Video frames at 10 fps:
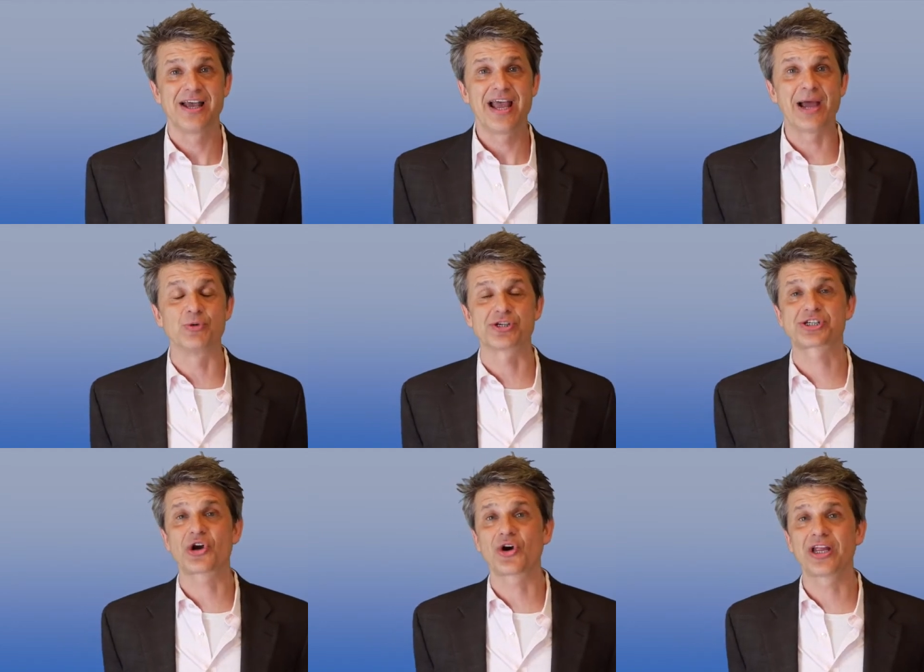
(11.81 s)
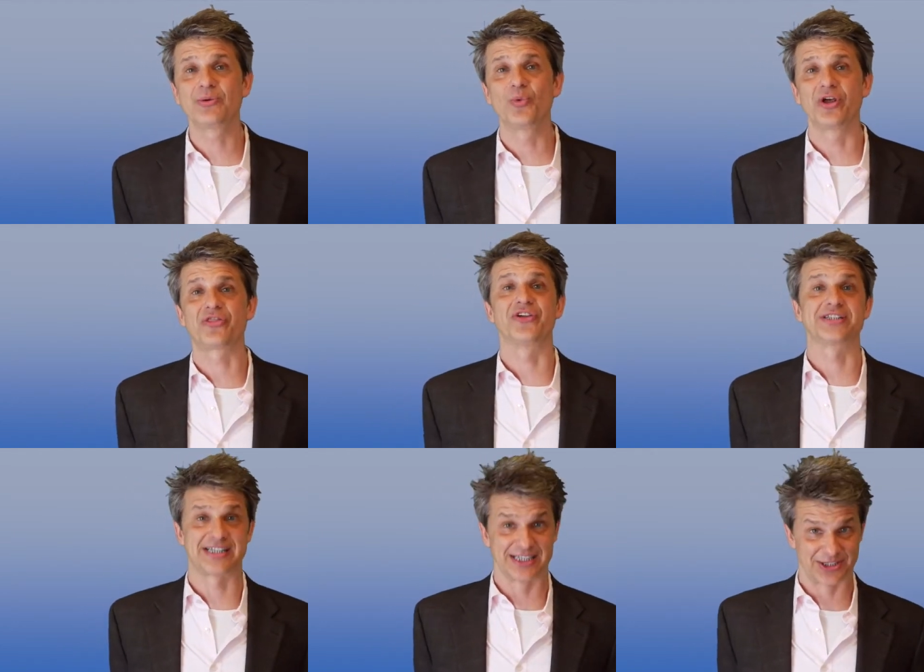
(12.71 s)
and we're starting with the
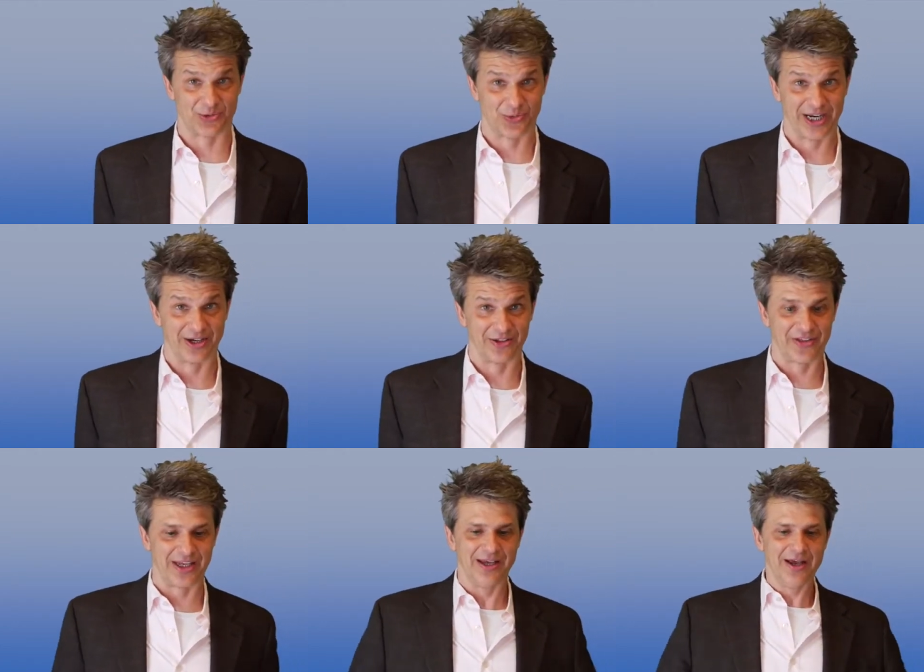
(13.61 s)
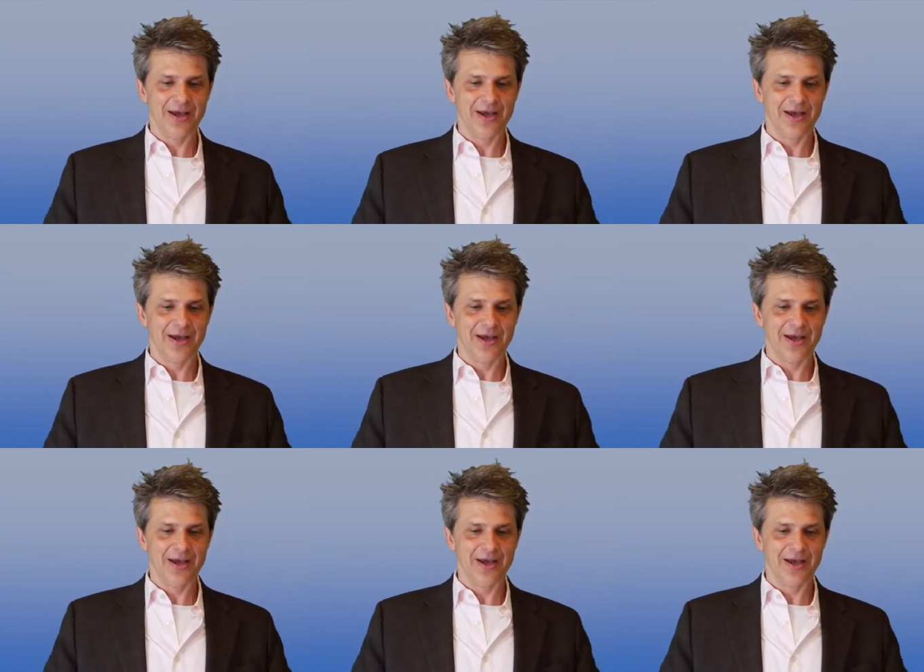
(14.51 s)
sizzle reel, the